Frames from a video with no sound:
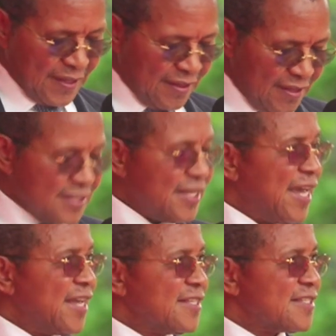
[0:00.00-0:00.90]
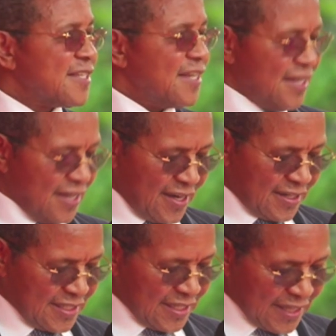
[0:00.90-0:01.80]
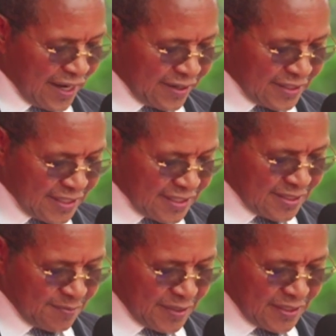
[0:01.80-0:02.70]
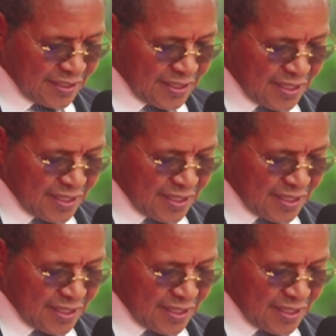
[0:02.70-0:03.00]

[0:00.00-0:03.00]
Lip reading: These gains are a testament